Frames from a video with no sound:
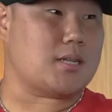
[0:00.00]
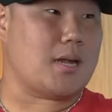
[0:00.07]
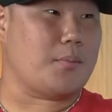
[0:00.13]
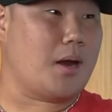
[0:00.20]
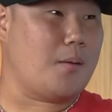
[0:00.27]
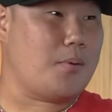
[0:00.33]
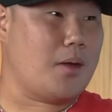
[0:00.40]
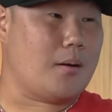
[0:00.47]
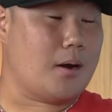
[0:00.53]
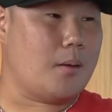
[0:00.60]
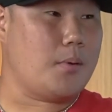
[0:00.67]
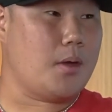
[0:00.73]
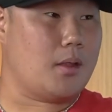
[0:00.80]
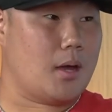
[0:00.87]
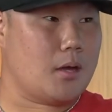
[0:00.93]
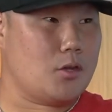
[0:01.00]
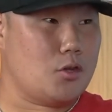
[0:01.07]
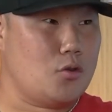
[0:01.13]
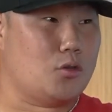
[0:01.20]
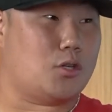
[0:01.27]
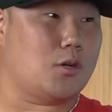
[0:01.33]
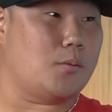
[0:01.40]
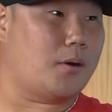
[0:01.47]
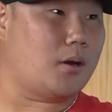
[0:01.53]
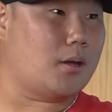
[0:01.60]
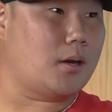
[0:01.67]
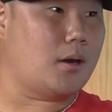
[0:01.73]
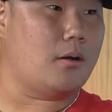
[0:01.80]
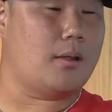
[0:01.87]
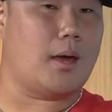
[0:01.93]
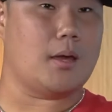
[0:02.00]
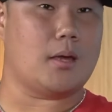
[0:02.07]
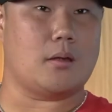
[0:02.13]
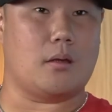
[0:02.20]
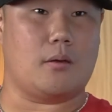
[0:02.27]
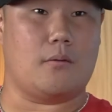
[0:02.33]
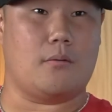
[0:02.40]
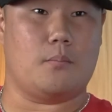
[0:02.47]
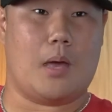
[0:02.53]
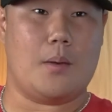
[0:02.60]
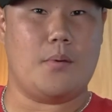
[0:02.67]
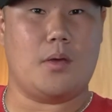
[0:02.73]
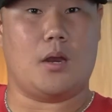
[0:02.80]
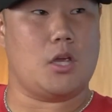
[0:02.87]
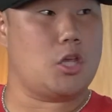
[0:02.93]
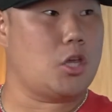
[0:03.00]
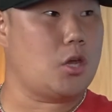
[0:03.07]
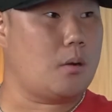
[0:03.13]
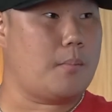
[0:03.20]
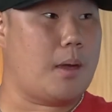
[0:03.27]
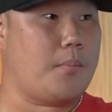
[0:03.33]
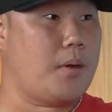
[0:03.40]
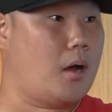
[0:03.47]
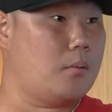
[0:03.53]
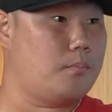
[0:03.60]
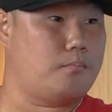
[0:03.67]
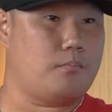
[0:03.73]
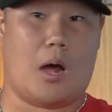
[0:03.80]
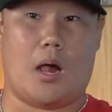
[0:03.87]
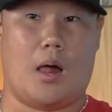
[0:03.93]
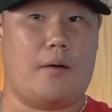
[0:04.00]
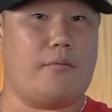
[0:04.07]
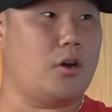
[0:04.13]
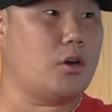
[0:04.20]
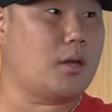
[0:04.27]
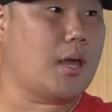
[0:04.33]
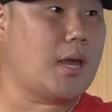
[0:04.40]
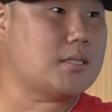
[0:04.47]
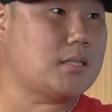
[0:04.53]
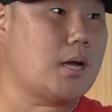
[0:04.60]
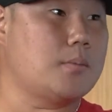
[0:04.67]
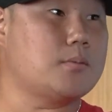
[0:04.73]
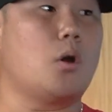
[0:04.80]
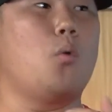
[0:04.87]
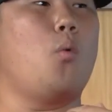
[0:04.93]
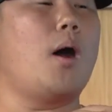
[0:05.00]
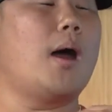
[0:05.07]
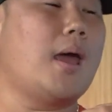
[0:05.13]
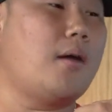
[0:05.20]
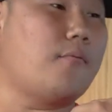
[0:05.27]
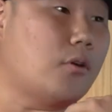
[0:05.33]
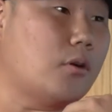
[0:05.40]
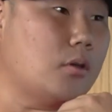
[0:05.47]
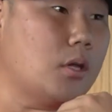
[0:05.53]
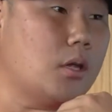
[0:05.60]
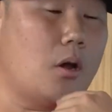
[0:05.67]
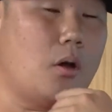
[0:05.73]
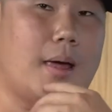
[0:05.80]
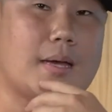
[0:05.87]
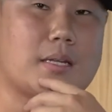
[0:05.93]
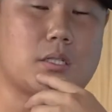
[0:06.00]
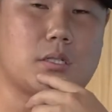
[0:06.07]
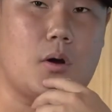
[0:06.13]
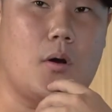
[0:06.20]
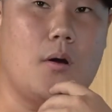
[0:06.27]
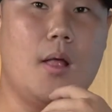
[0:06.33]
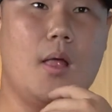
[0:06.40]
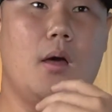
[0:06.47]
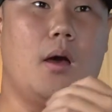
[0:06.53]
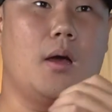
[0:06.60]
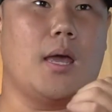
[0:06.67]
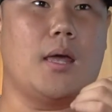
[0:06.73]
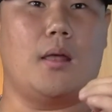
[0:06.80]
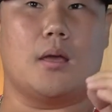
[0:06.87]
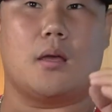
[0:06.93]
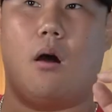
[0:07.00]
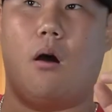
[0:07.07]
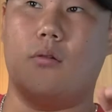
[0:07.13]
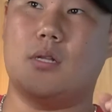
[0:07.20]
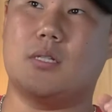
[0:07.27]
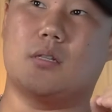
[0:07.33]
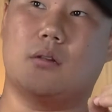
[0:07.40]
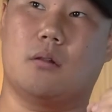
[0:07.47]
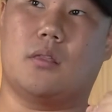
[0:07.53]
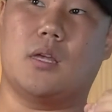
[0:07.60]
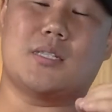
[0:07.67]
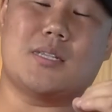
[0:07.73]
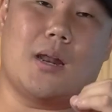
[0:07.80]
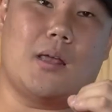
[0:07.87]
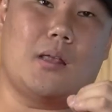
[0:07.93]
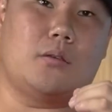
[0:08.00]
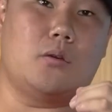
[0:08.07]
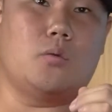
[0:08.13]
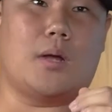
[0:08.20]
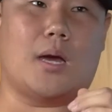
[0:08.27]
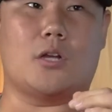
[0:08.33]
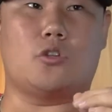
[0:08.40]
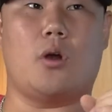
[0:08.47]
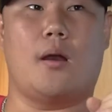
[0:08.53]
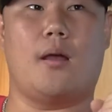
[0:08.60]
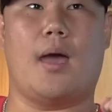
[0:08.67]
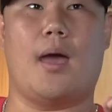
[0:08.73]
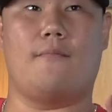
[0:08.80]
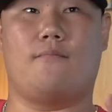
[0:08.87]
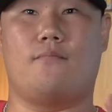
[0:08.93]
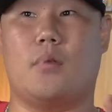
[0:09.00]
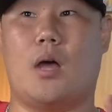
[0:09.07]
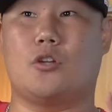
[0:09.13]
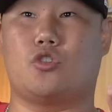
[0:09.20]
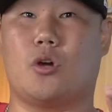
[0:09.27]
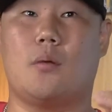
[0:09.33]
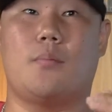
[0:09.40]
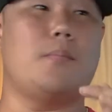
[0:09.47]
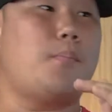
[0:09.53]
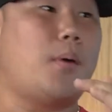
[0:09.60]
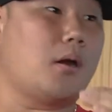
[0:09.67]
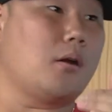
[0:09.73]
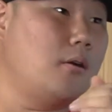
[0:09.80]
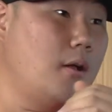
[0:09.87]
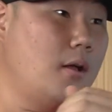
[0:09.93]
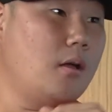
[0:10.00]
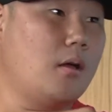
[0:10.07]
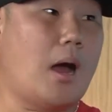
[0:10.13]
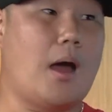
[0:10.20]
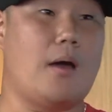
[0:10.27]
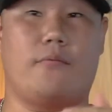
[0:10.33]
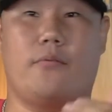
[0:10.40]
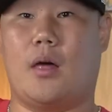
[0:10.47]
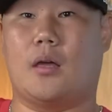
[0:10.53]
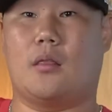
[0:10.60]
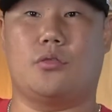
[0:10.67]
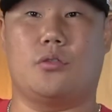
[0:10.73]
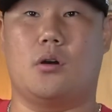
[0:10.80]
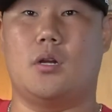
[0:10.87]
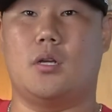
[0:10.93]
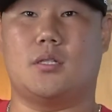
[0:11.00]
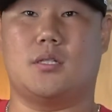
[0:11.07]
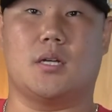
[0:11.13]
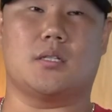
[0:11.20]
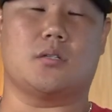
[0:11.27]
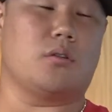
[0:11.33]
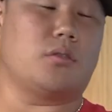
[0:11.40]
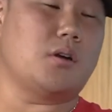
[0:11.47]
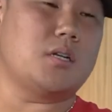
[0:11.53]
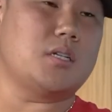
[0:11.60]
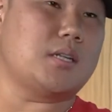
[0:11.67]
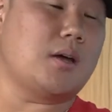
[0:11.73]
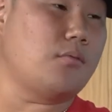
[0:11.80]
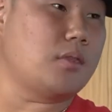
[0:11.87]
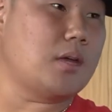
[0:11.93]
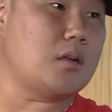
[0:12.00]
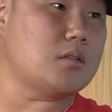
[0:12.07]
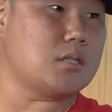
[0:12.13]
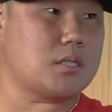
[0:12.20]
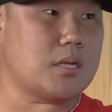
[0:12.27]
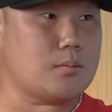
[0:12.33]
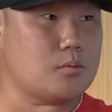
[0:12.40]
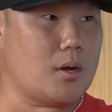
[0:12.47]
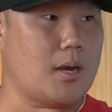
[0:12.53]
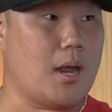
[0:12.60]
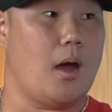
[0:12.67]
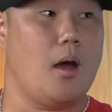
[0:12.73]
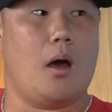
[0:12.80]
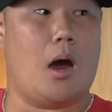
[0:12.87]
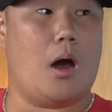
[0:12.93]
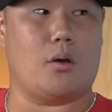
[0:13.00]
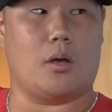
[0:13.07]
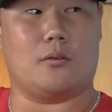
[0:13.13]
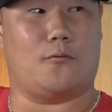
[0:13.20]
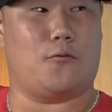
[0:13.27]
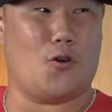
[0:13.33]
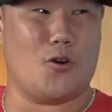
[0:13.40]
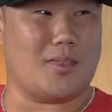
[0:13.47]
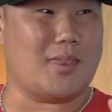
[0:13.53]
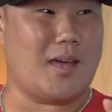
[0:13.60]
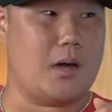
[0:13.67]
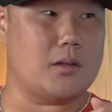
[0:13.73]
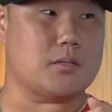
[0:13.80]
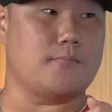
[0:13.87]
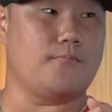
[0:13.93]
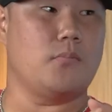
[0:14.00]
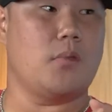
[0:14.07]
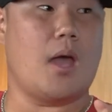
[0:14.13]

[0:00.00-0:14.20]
I'm gonna be like a YouTuber. You know, like maybe in a year, maybe I'll have 100K subs or whatever. You know, like so again, like all these little things that I do, like I try to be better. I have like 36 or 37,000 subs right now. I want to get to 40,000.